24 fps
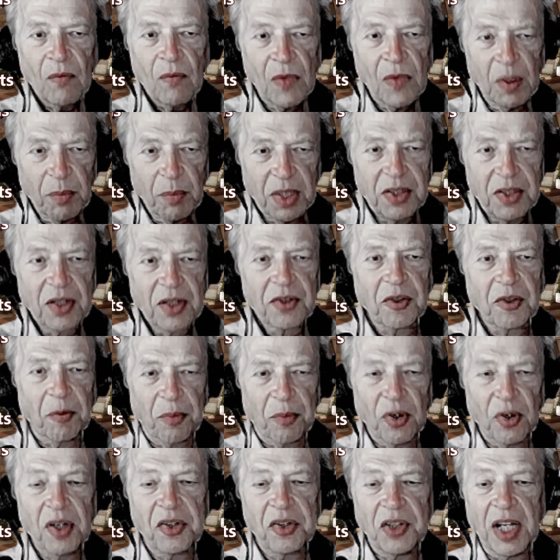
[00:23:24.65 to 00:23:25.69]
But just
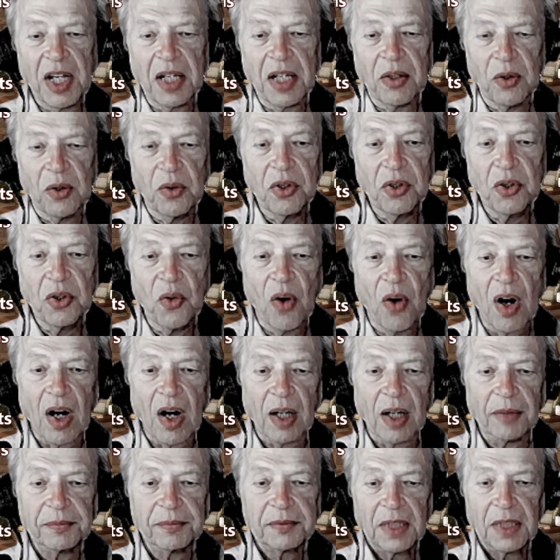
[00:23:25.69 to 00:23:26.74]
appreciate who you are.
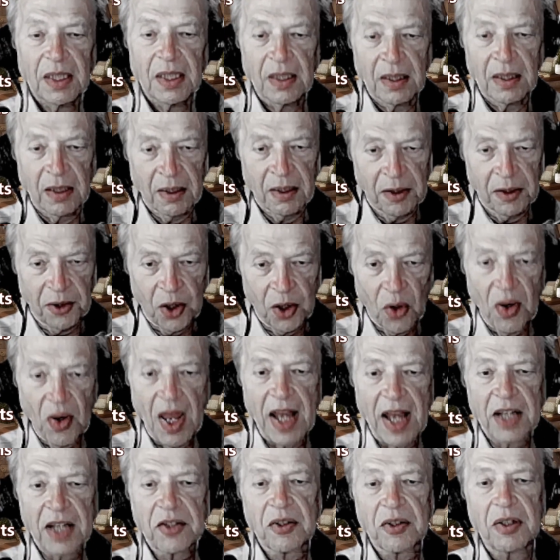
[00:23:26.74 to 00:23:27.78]
Don't
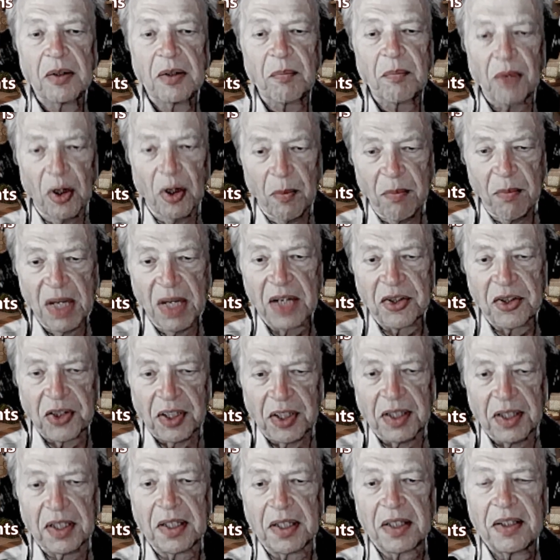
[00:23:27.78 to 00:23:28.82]
ask
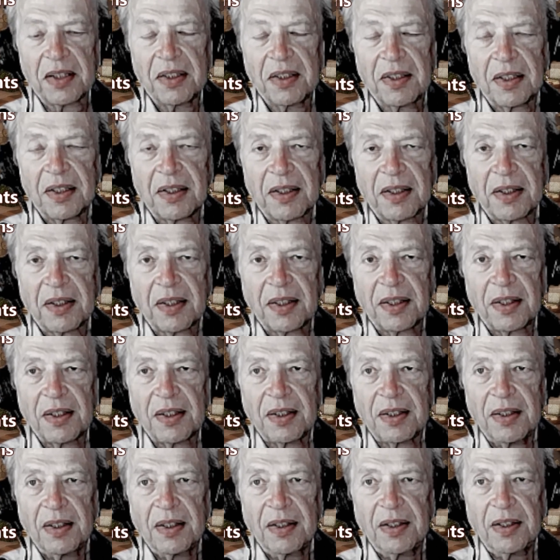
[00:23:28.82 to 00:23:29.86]
permission
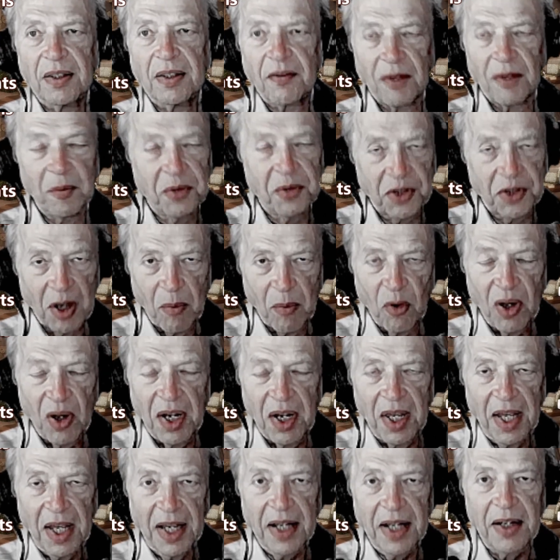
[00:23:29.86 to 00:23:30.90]
from someone
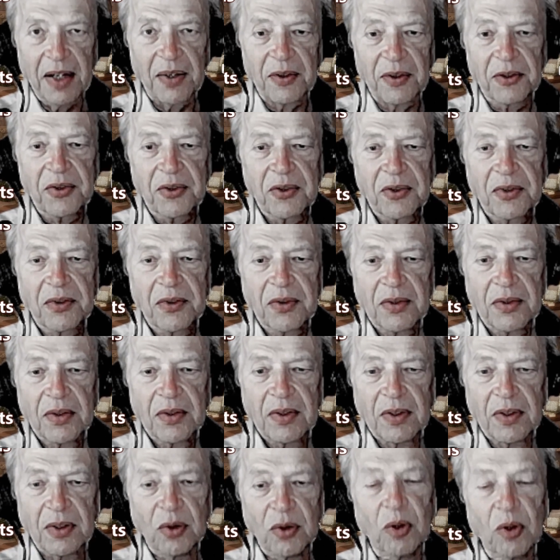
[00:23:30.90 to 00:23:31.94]
else
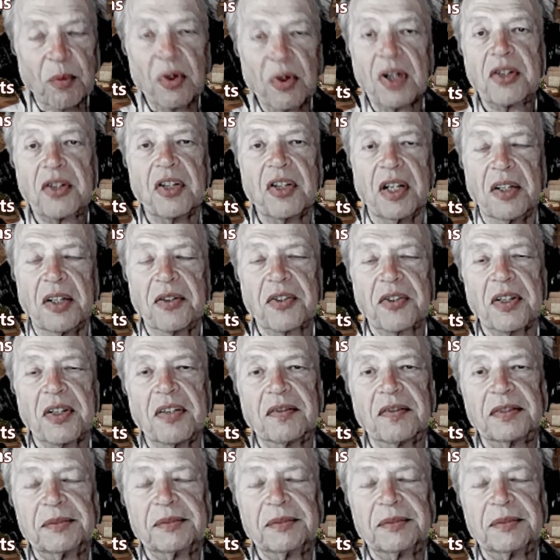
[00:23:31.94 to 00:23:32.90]
to appreciate yourself.